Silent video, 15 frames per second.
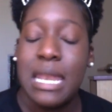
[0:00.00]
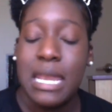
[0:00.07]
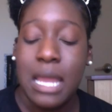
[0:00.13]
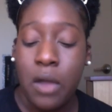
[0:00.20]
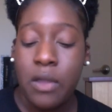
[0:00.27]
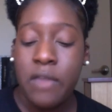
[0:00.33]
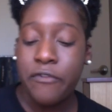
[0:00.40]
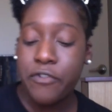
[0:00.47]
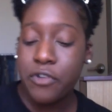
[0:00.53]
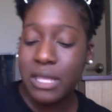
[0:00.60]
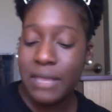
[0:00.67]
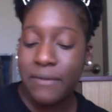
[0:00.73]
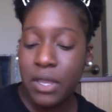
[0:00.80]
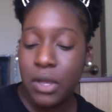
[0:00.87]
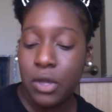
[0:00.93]
Now, if you're
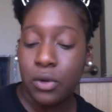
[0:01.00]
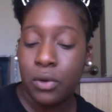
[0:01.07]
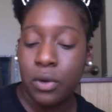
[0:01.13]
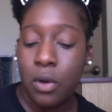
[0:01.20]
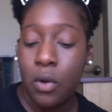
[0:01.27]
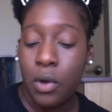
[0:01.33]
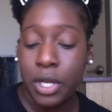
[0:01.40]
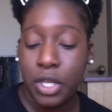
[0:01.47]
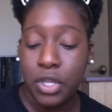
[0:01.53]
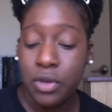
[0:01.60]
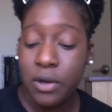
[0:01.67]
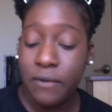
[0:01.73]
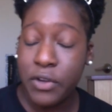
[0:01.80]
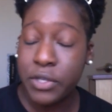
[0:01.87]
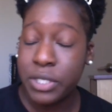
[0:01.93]
living on a
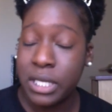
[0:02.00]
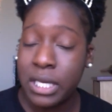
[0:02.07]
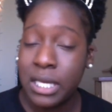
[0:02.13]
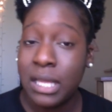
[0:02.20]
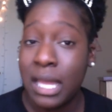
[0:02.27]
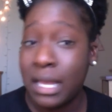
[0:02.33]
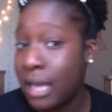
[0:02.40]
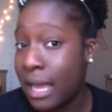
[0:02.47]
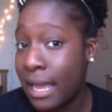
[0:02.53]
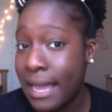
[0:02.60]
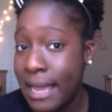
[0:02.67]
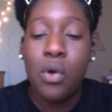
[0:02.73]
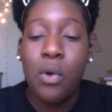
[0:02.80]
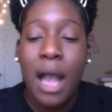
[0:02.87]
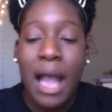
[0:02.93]
university like I
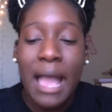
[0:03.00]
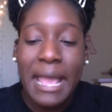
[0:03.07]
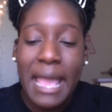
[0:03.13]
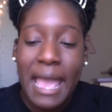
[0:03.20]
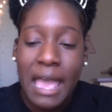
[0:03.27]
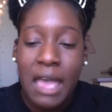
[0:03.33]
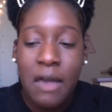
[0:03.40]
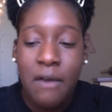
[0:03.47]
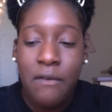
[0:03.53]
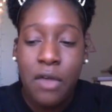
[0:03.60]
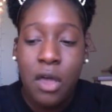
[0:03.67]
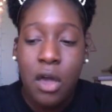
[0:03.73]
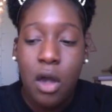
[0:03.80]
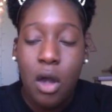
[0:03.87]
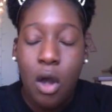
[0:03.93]
am, I have
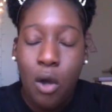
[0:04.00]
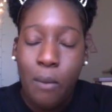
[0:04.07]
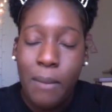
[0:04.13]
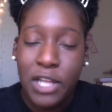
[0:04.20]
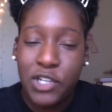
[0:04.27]
all my